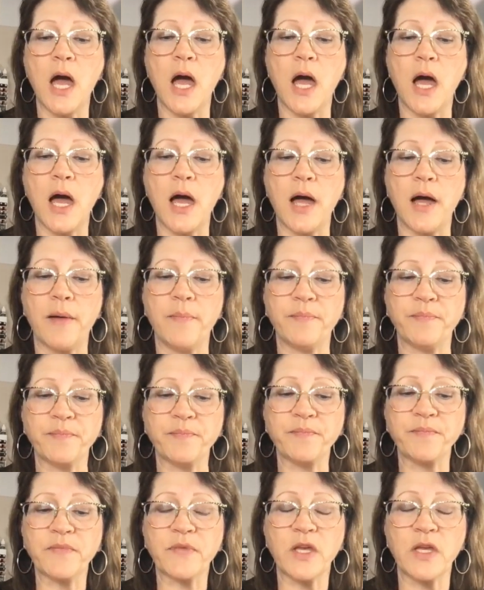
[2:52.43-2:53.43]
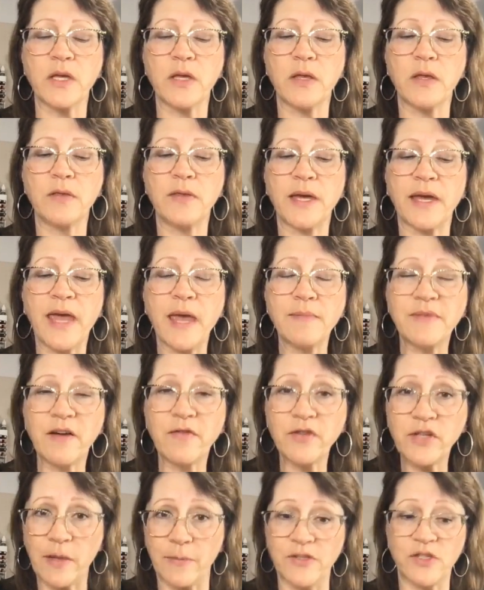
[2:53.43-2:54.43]
um, that came down
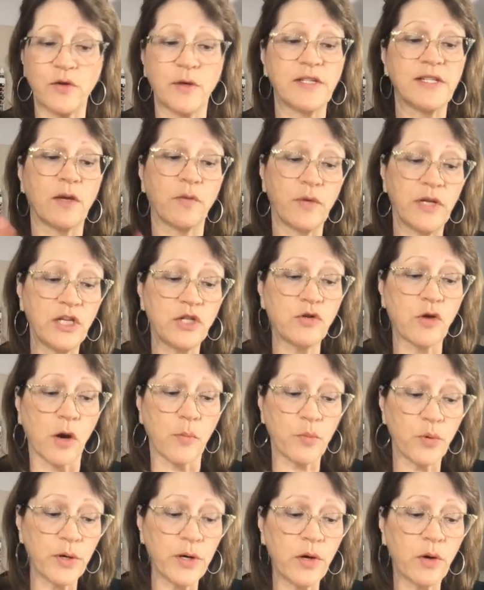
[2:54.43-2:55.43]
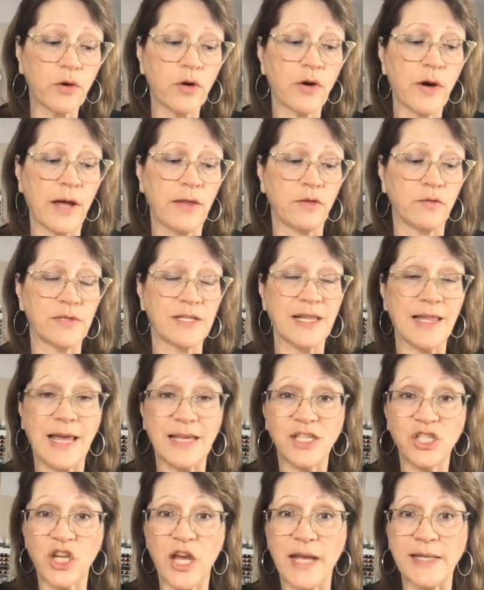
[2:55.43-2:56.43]
for demonstrators that we could do our pre order and there was a
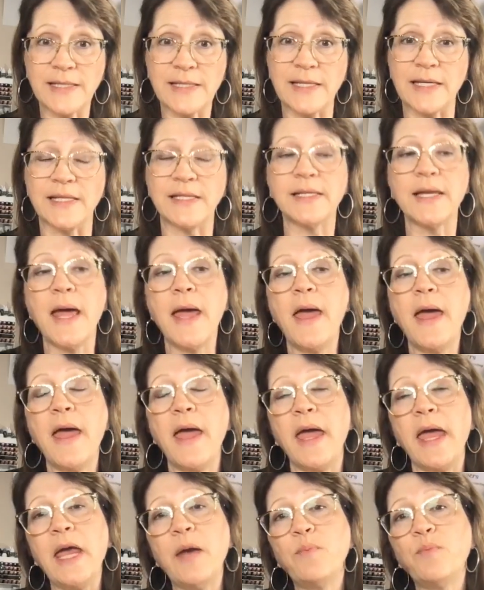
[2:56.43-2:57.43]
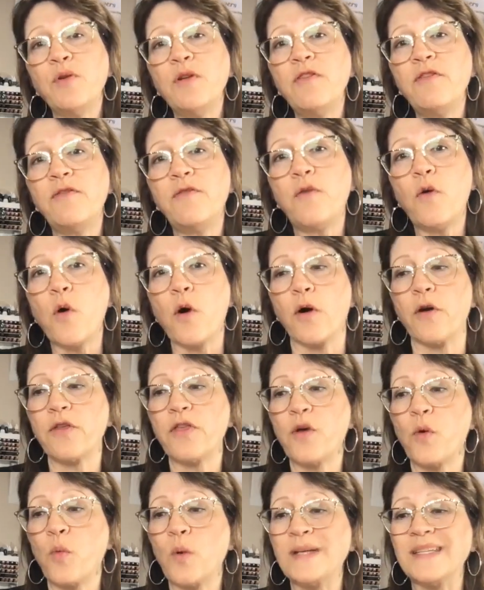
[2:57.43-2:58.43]
last chance list, April 4th
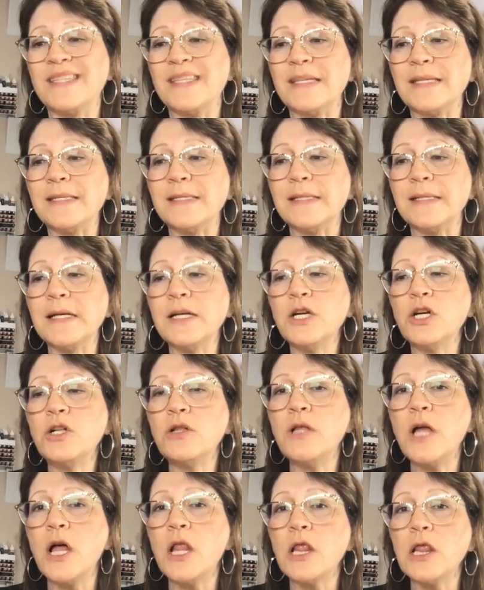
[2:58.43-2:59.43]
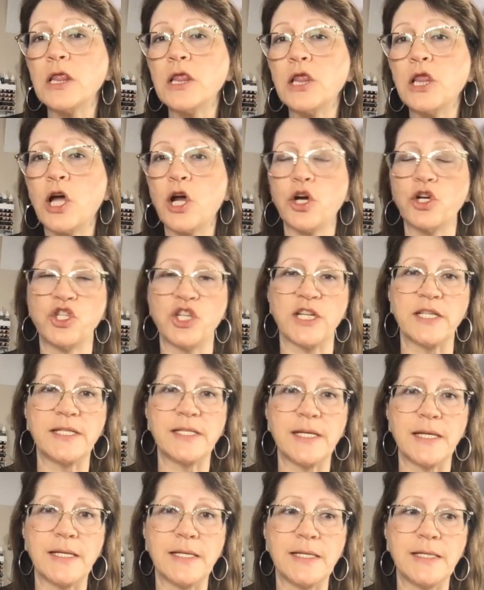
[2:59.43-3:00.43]
was the single
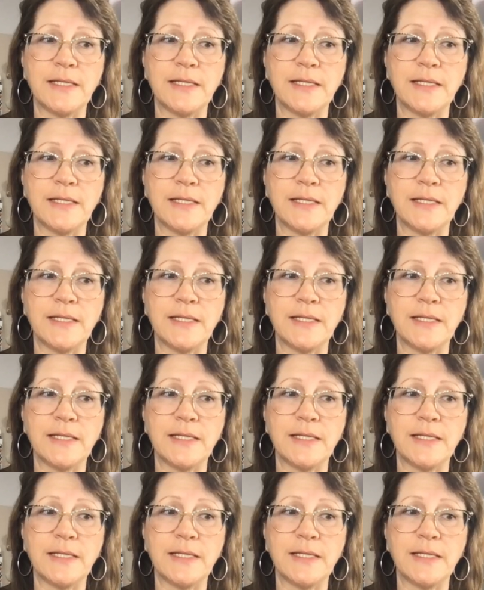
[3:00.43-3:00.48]
largest